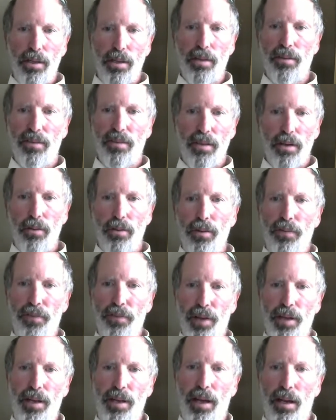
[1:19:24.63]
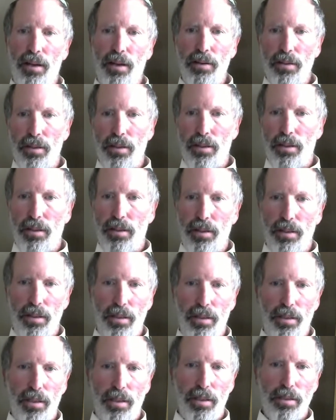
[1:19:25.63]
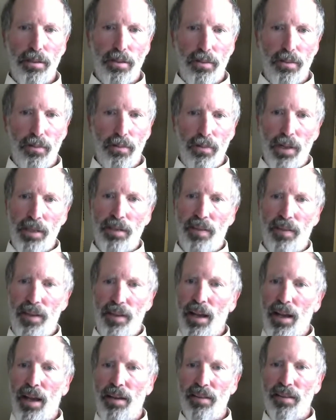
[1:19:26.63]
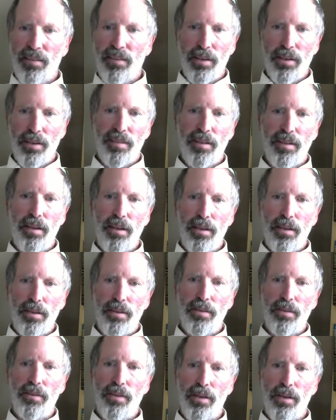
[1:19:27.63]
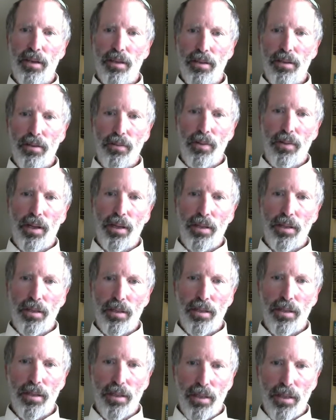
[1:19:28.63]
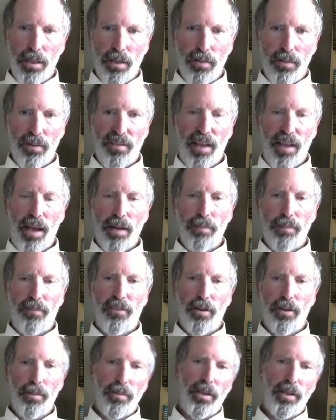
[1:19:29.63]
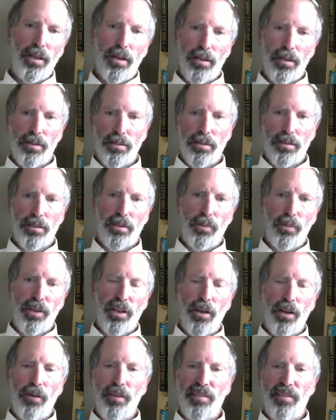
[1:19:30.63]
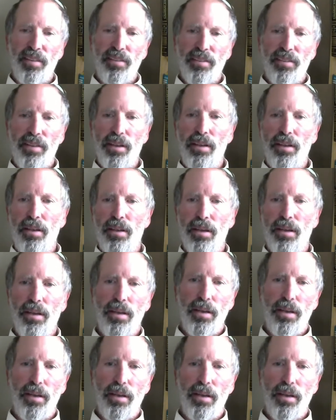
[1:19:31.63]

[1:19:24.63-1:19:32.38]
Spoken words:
So we find out, when did the dinosaurs live? When was Adam formed? We coexisted.